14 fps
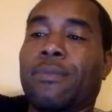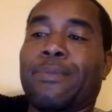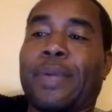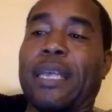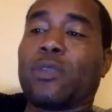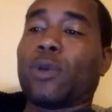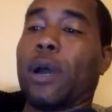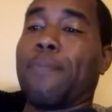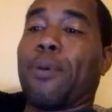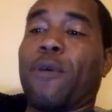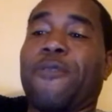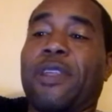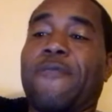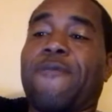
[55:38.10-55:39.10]
That's why
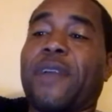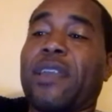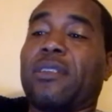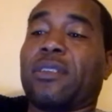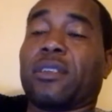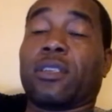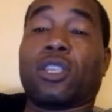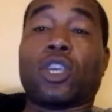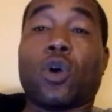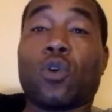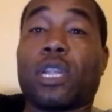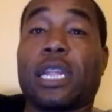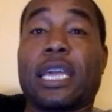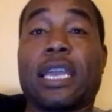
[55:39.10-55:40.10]
both of their faces are so
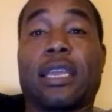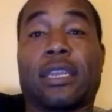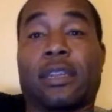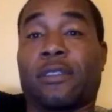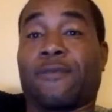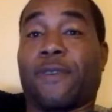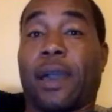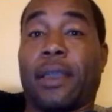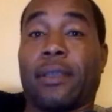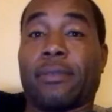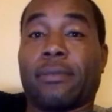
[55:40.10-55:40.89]
clean in this fight.